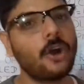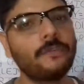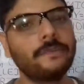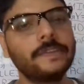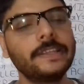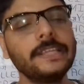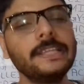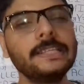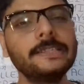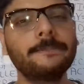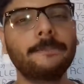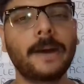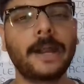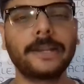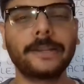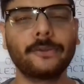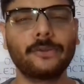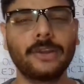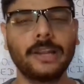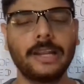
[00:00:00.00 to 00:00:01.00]
of these
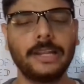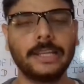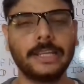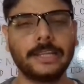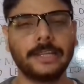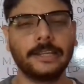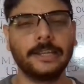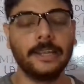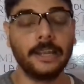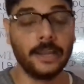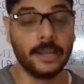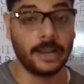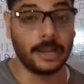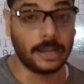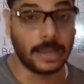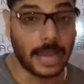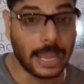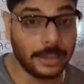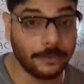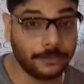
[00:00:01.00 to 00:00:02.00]
particularly
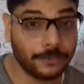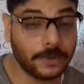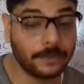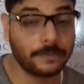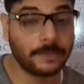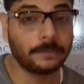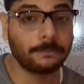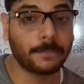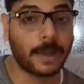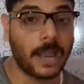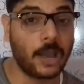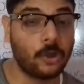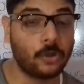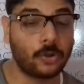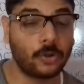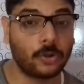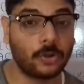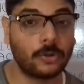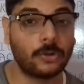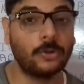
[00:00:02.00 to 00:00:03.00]
life-giving
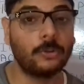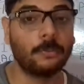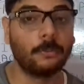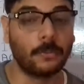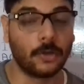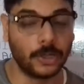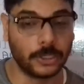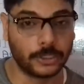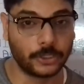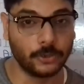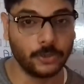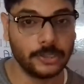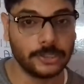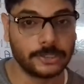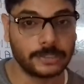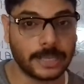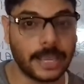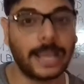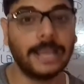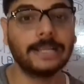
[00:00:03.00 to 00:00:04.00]

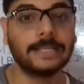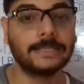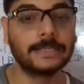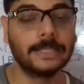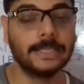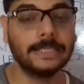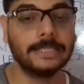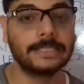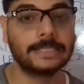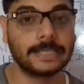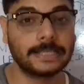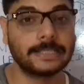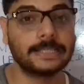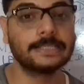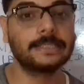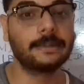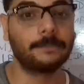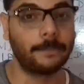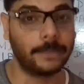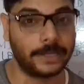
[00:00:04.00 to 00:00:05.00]
biomolecules actually such
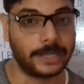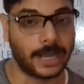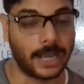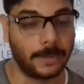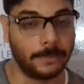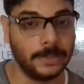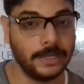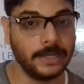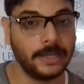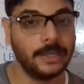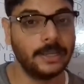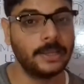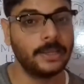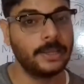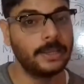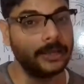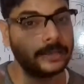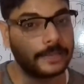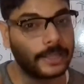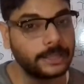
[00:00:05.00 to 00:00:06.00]
as the vitamin,
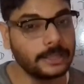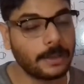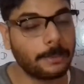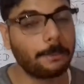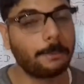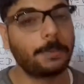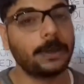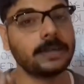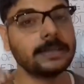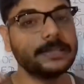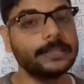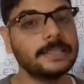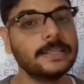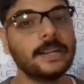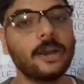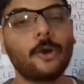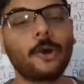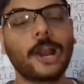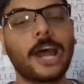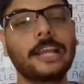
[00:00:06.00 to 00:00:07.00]
then the
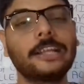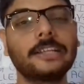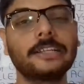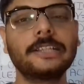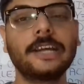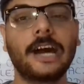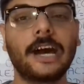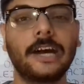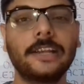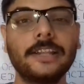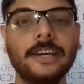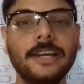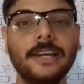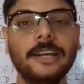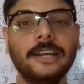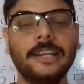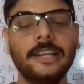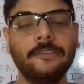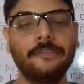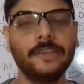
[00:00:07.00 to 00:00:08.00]
person or either the
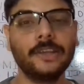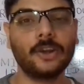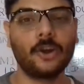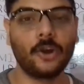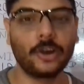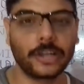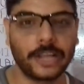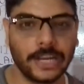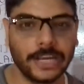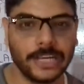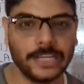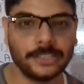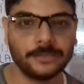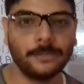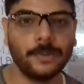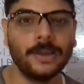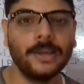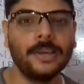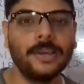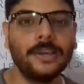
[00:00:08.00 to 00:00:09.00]
other living
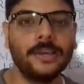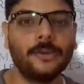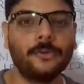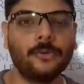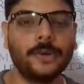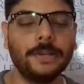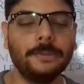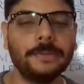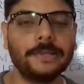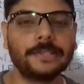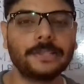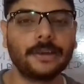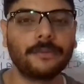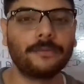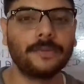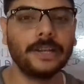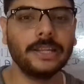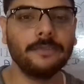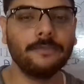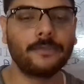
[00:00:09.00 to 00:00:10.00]
organism will be
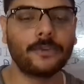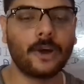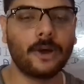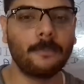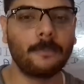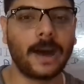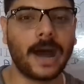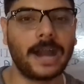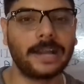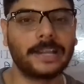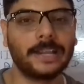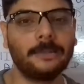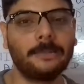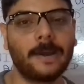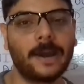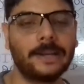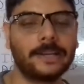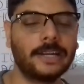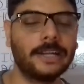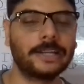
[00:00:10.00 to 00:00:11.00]
suffering from vital
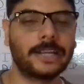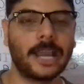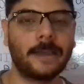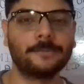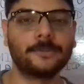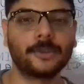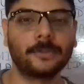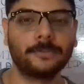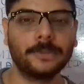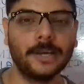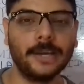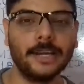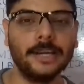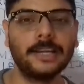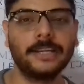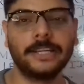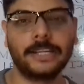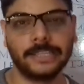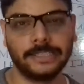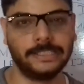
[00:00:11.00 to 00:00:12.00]
types of
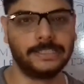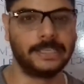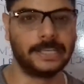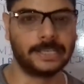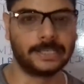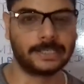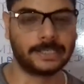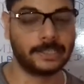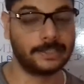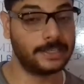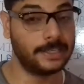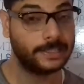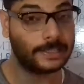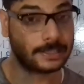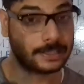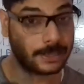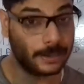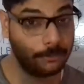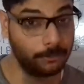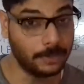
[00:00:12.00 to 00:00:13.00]
the diseases such
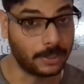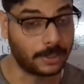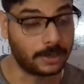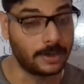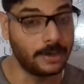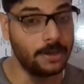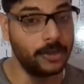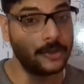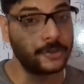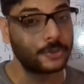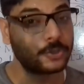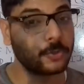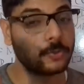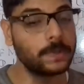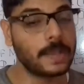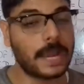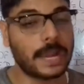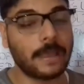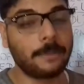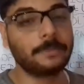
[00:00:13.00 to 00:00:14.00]
as, remember, so
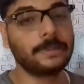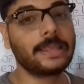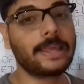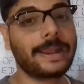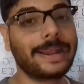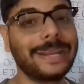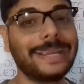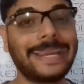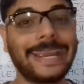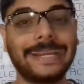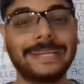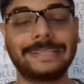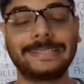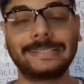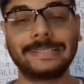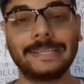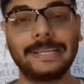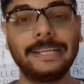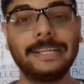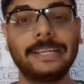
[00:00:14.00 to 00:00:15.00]
we are having the
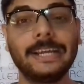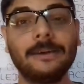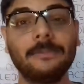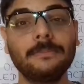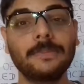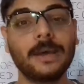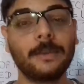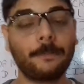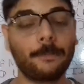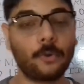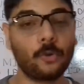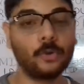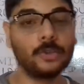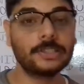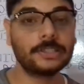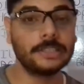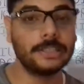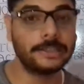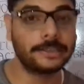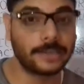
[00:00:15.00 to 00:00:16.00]
rickets. In term the
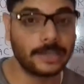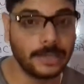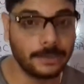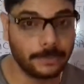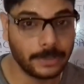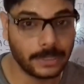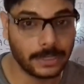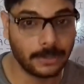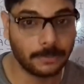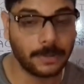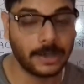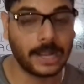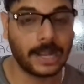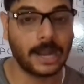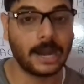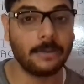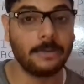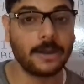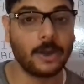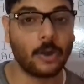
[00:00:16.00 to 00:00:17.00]
bones literally become
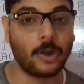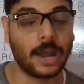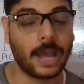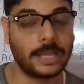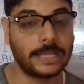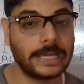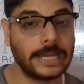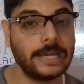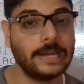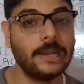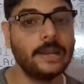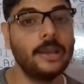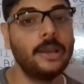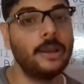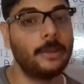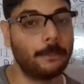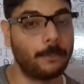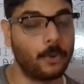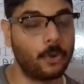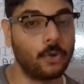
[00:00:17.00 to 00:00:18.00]
curved or either
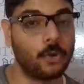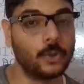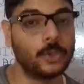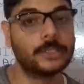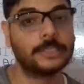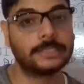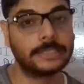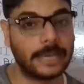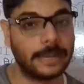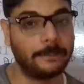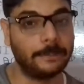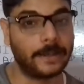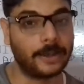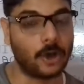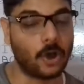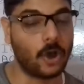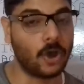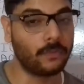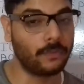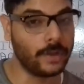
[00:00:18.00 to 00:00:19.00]
bow
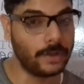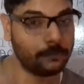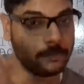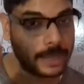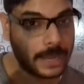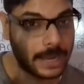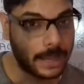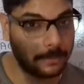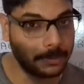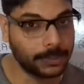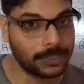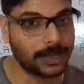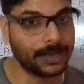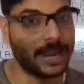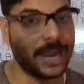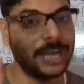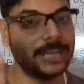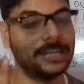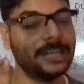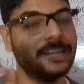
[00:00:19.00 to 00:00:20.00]
shaped. Often we are having the
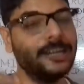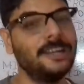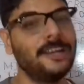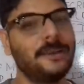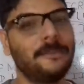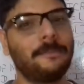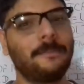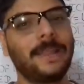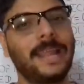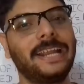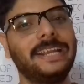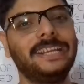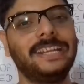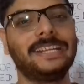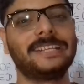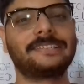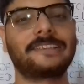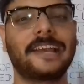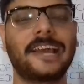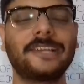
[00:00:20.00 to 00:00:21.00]
night
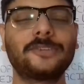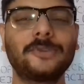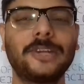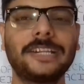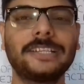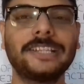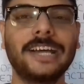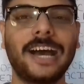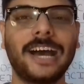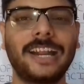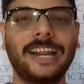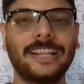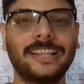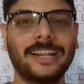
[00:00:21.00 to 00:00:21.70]
blindness as well as the